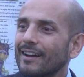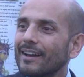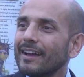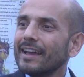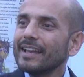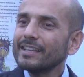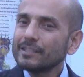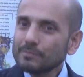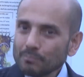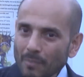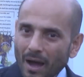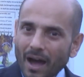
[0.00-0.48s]

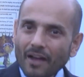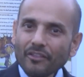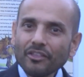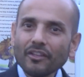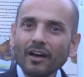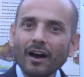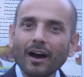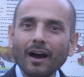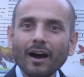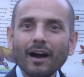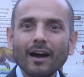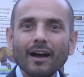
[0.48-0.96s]
His
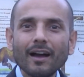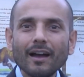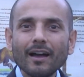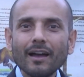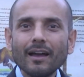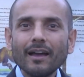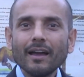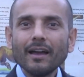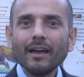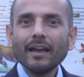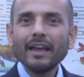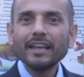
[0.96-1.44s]
mother.
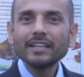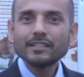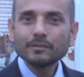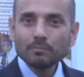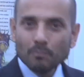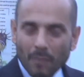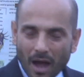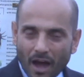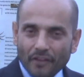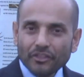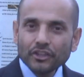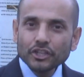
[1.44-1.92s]
His
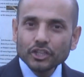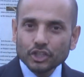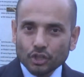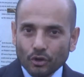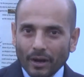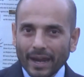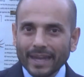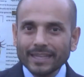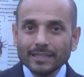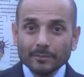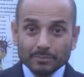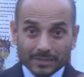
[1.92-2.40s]
mother
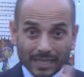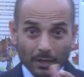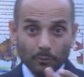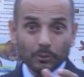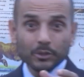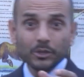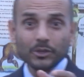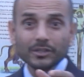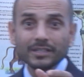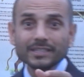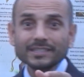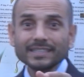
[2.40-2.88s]
trained him. Is that
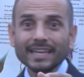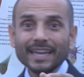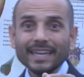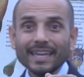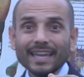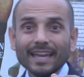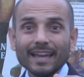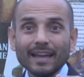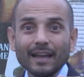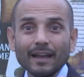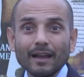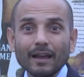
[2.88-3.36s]
what you're going to say?
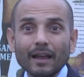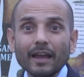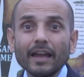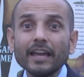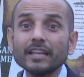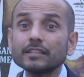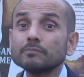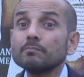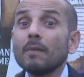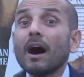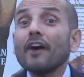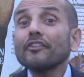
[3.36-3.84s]

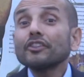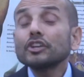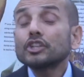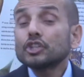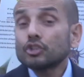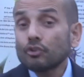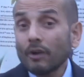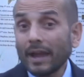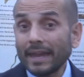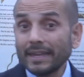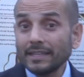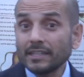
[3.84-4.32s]
His mother
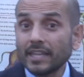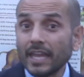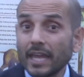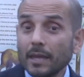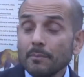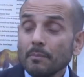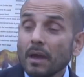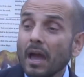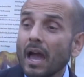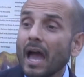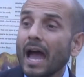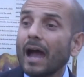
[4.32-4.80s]
trained
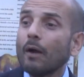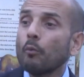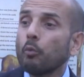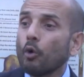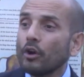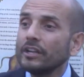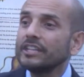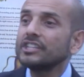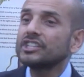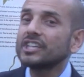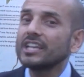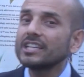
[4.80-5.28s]
him. And
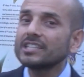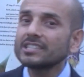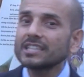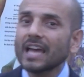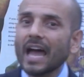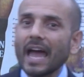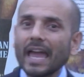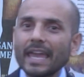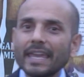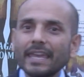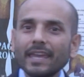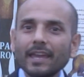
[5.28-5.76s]
what did she
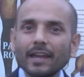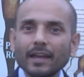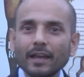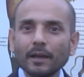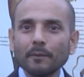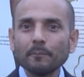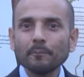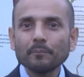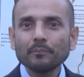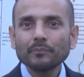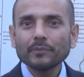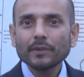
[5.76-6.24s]
say?
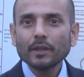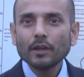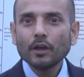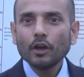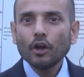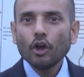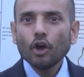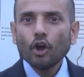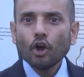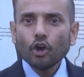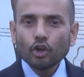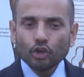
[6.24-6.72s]

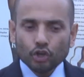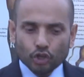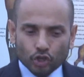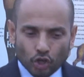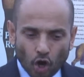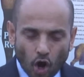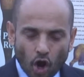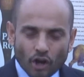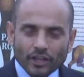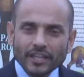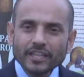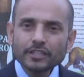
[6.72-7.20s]

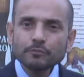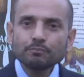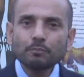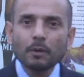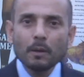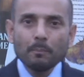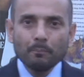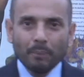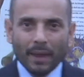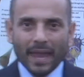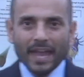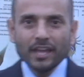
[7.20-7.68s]
God has
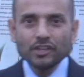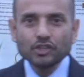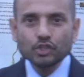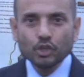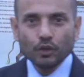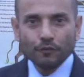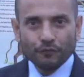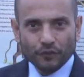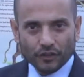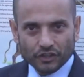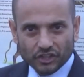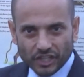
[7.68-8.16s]
prepared
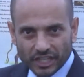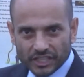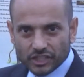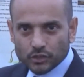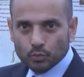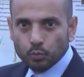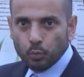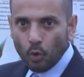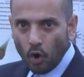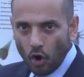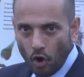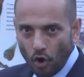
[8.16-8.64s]
you for
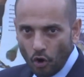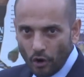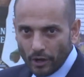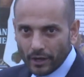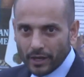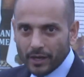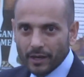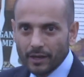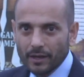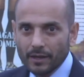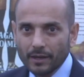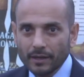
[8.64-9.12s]
this
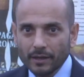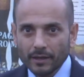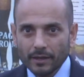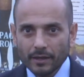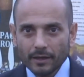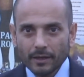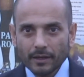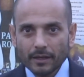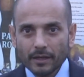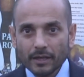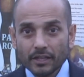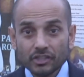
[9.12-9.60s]
work.
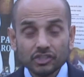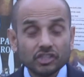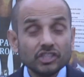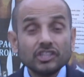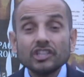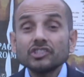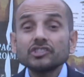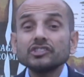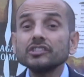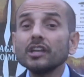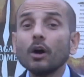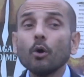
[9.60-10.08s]
She
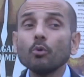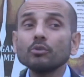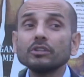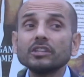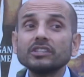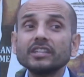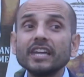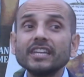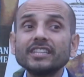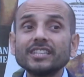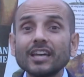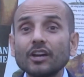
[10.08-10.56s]
doesn't know all the
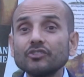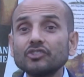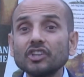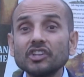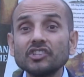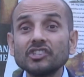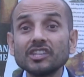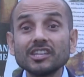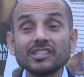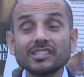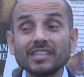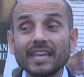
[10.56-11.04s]
details.
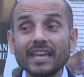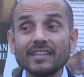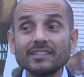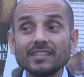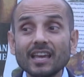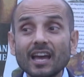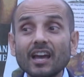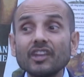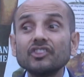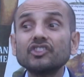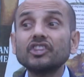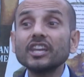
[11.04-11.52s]
She just
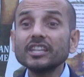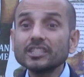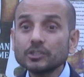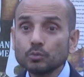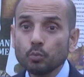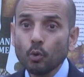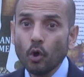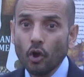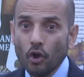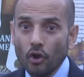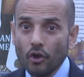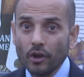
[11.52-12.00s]
says, this
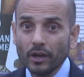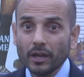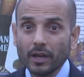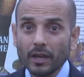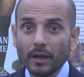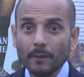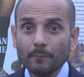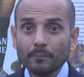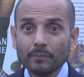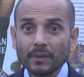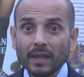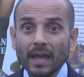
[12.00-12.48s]
work.